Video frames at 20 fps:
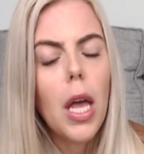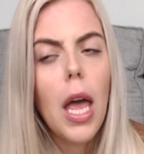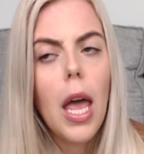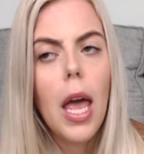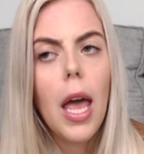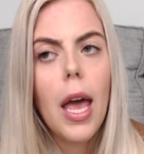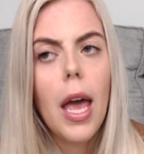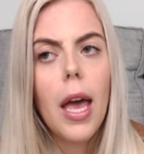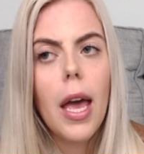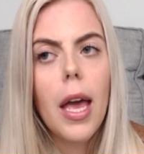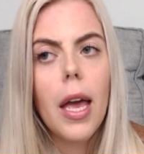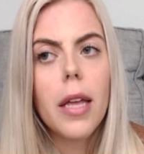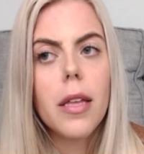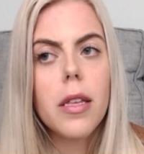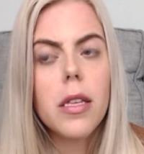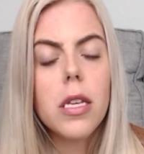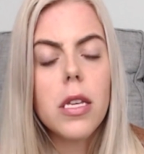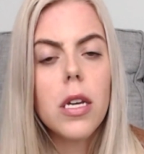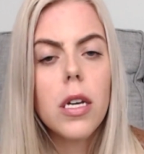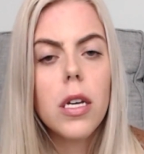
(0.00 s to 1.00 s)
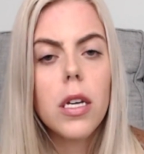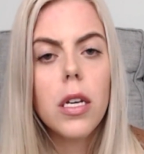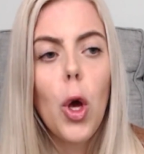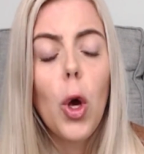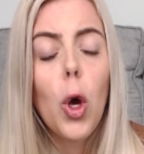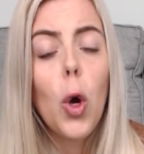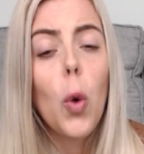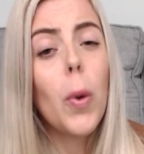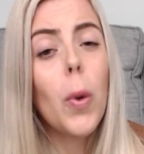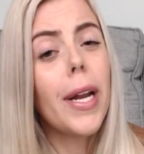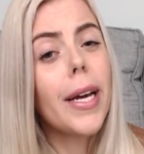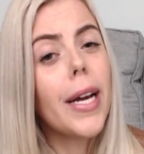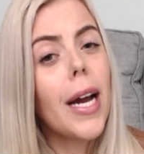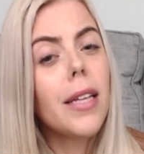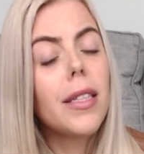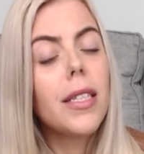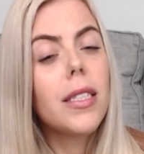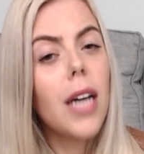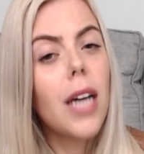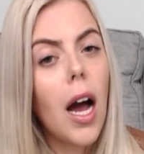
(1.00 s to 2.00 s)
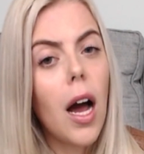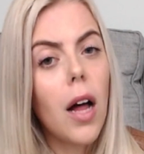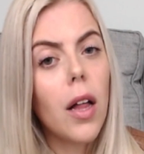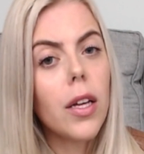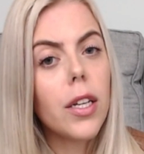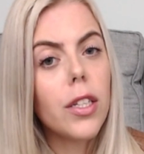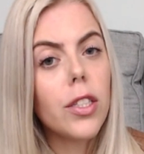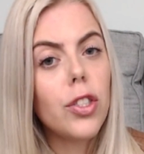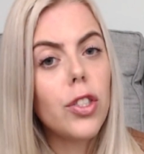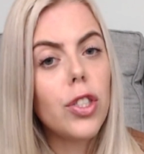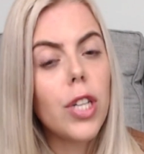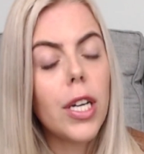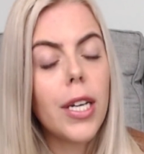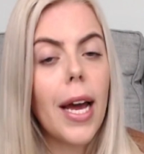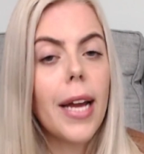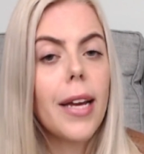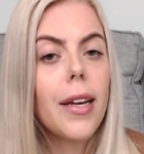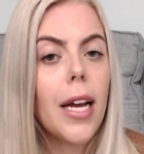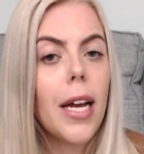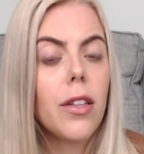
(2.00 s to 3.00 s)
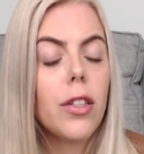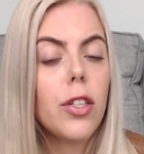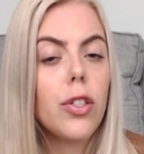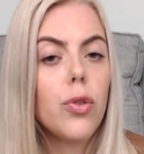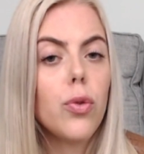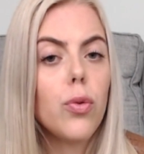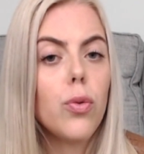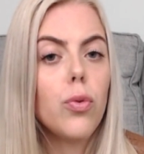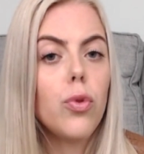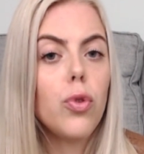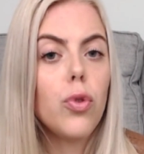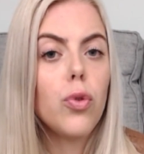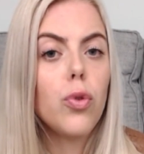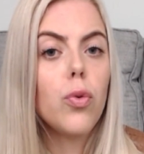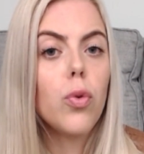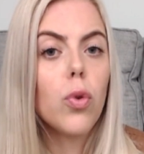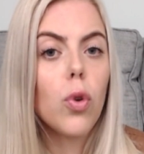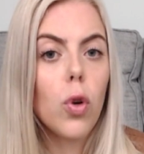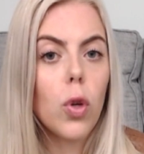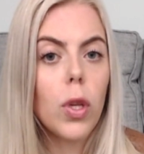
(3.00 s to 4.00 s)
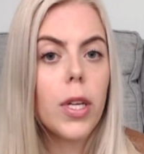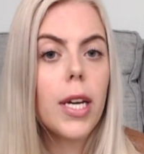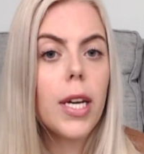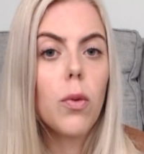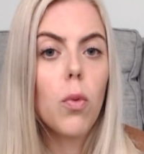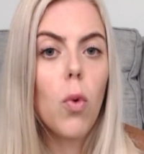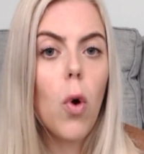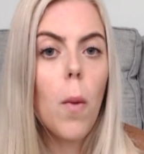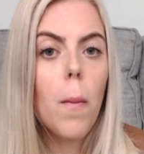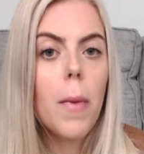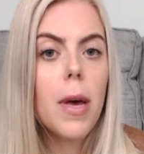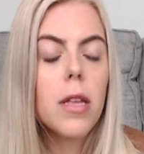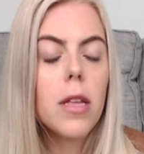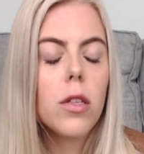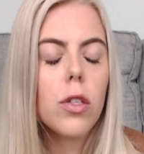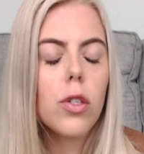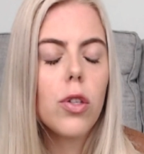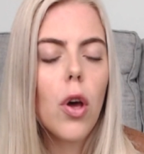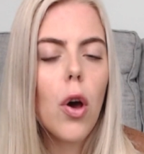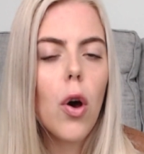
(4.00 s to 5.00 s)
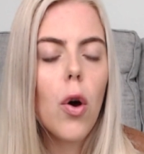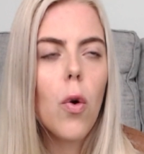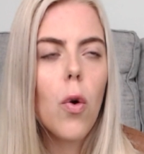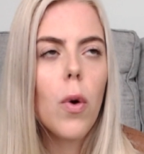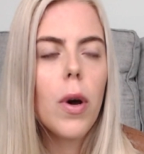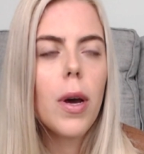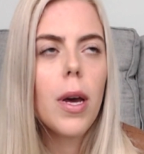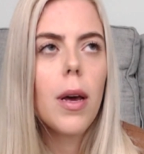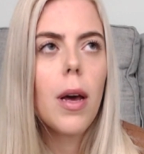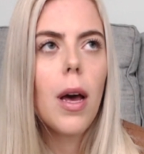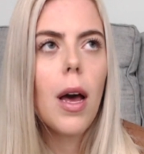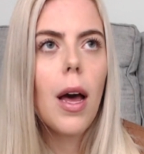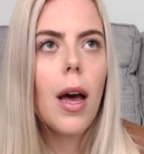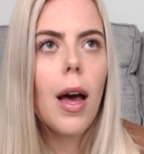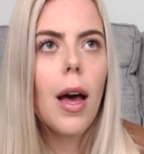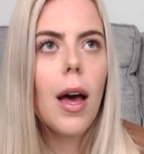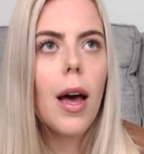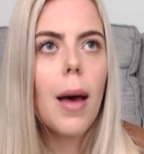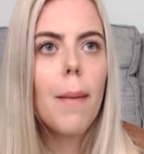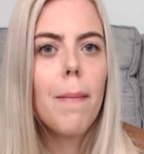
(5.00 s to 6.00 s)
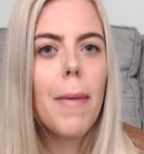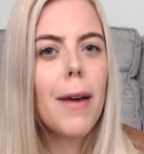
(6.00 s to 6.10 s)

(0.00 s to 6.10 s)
And when I got to college, and I got to do early enrollment, so uh,